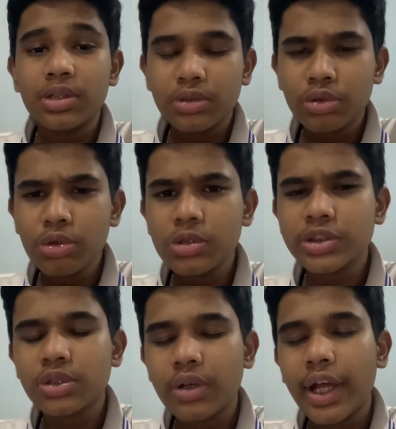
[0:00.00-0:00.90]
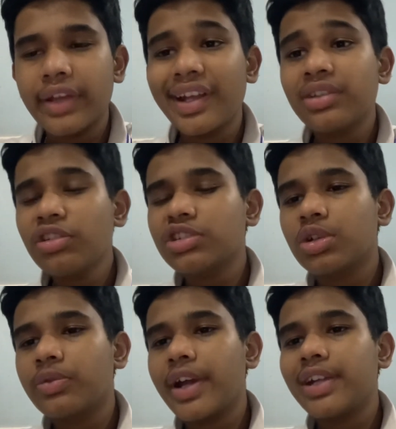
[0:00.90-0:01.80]
took Snow
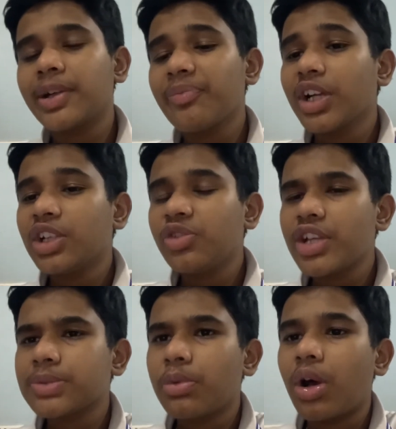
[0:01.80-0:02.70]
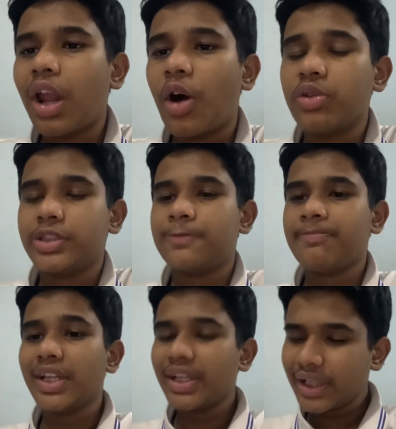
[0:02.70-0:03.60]
White to a small house.
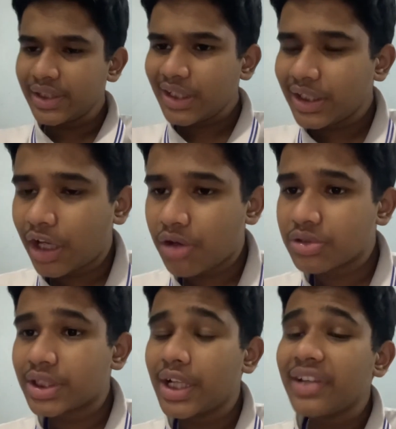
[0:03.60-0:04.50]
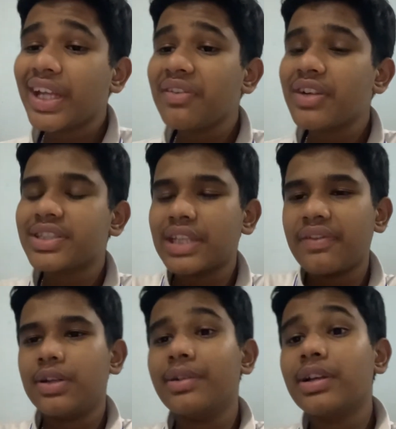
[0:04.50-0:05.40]
In that house, there were seven
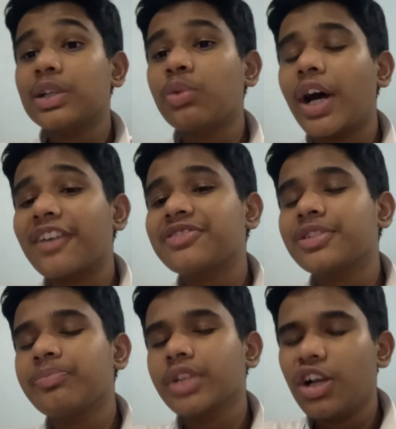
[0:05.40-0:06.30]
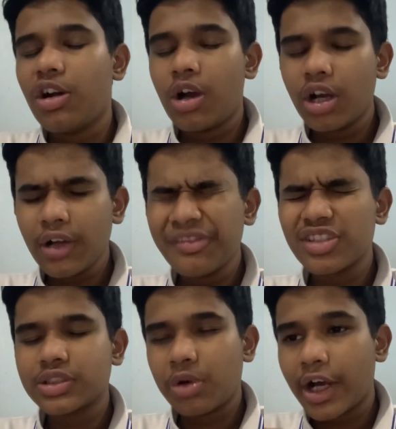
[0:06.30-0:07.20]
dwarfs. All of those
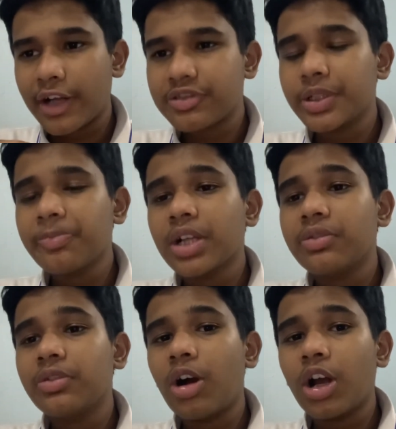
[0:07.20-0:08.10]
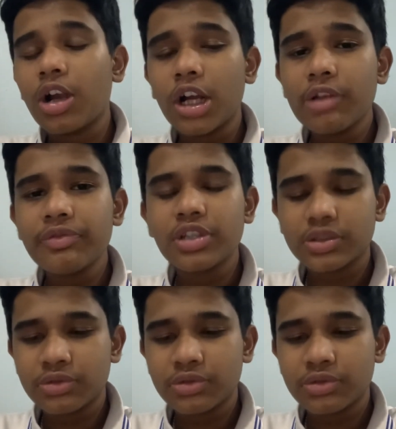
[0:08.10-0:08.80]
dwarfs, all of those